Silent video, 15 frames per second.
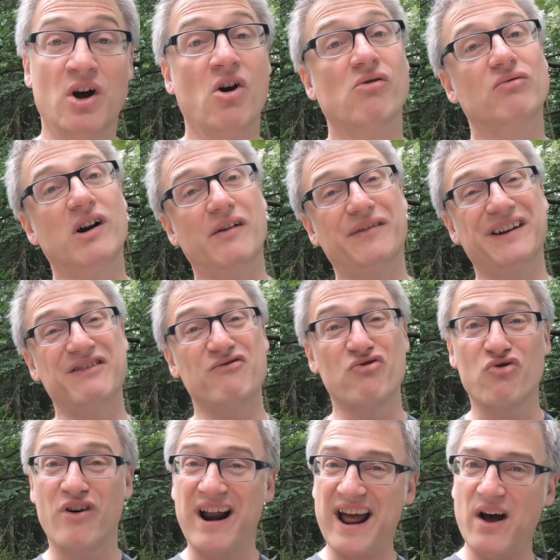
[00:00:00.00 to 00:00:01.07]
rather than
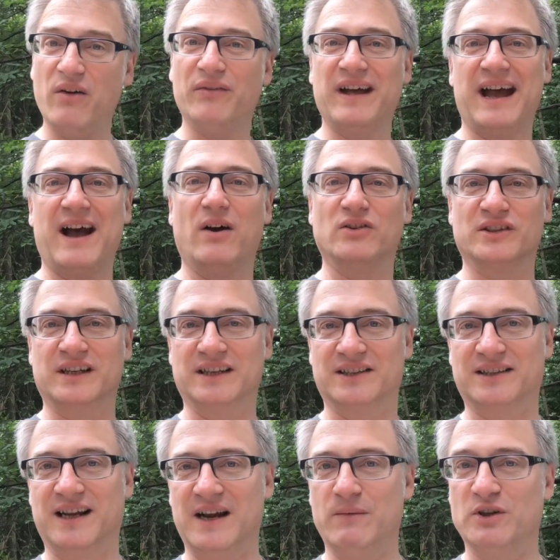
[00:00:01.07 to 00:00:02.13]
around the housing
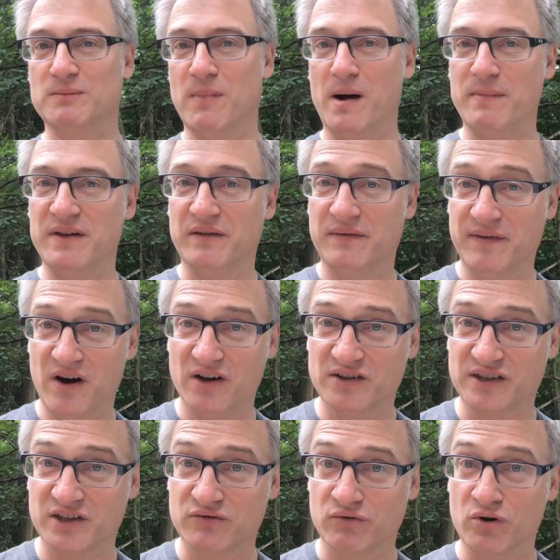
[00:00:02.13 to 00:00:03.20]
estate, which might be the
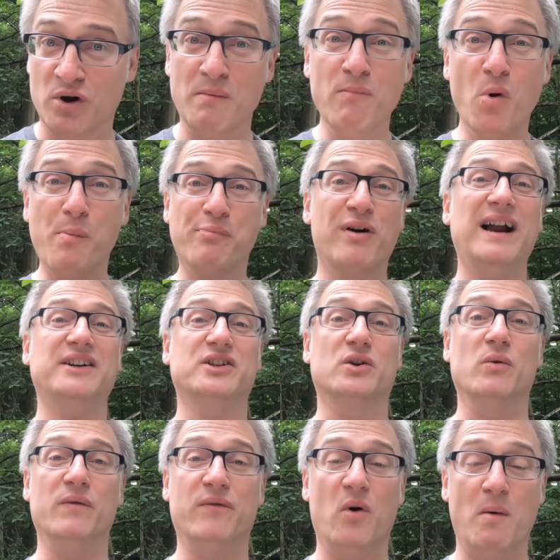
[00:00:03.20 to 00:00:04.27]
fastest route and more
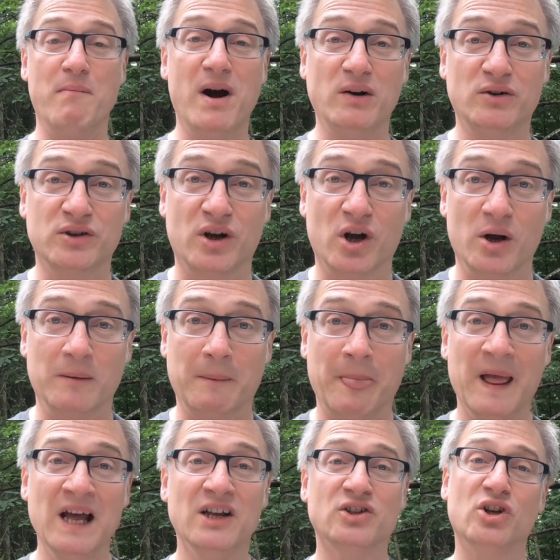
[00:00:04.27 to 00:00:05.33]
practical for a motorhome.
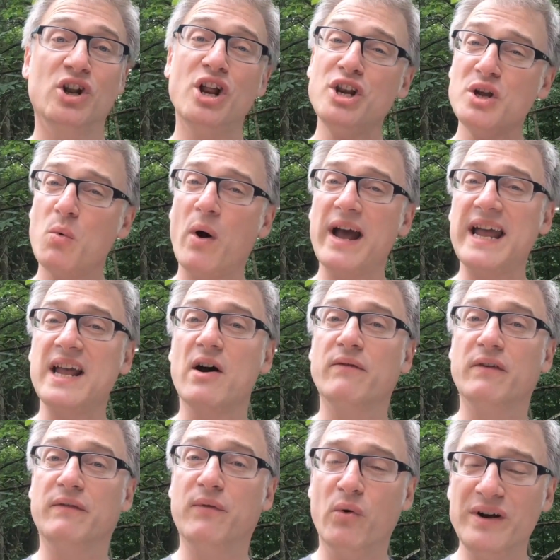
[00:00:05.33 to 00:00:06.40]
So the only way of
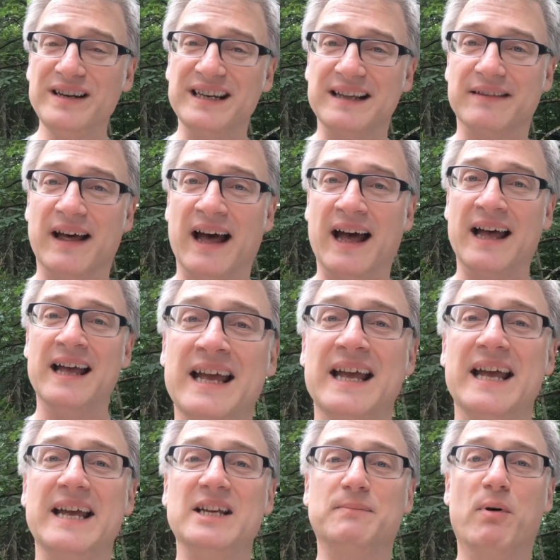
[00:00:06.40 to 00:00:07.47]
avoiding that
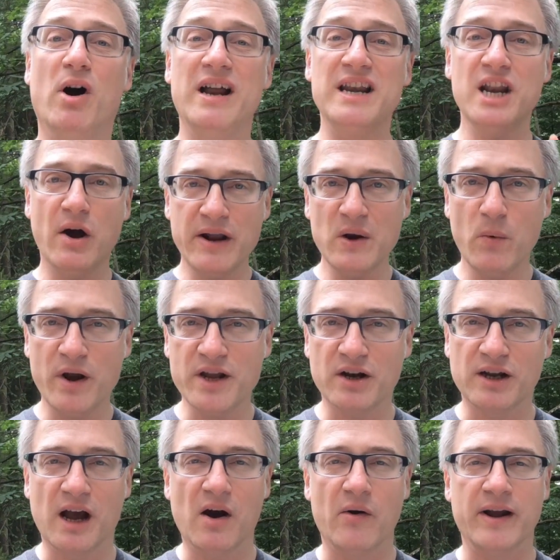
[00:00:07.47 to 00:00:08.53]
is by knowing where you're
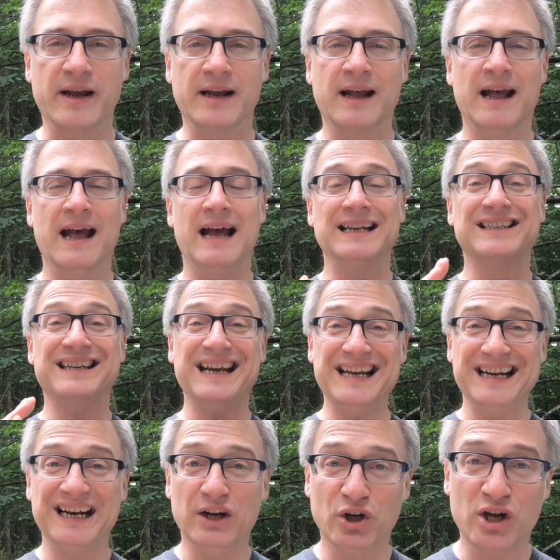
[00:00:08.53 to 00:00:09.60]
going, taking
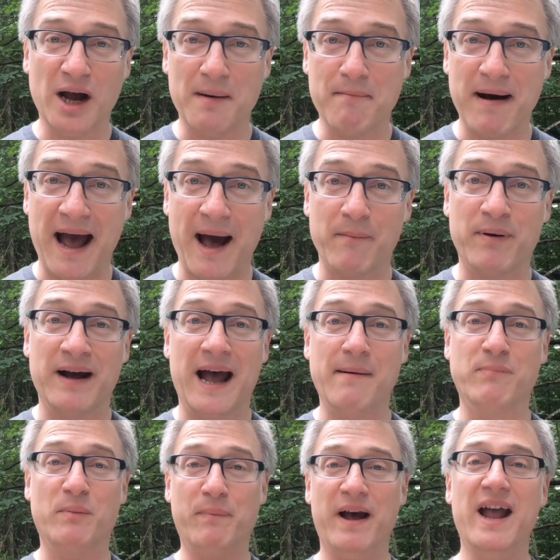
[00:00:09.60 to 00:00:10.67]
a look at a map and
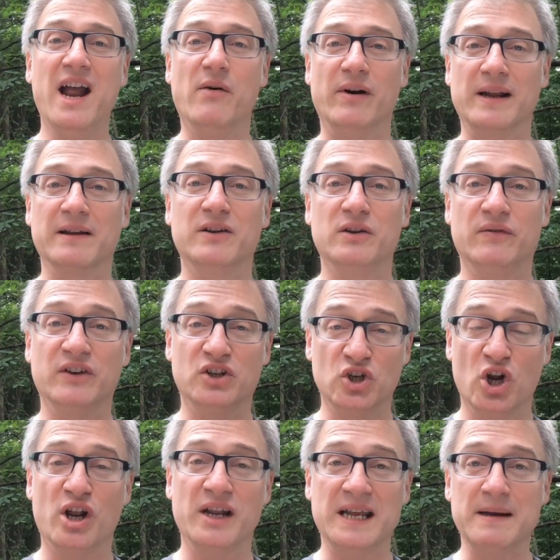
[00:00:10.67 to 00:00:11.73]
preparing the
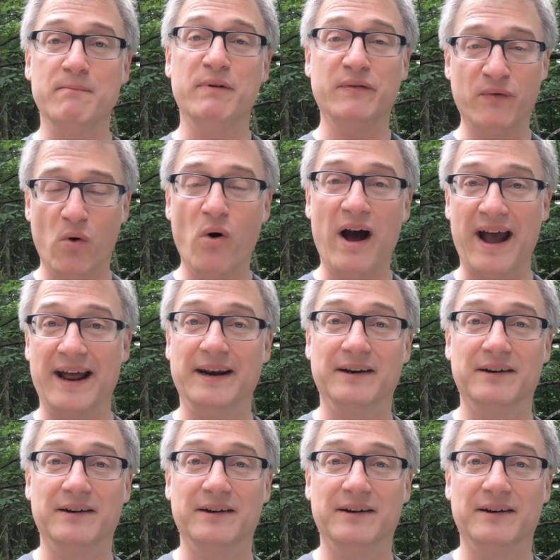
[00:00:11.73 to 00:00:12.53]
journey beforehand.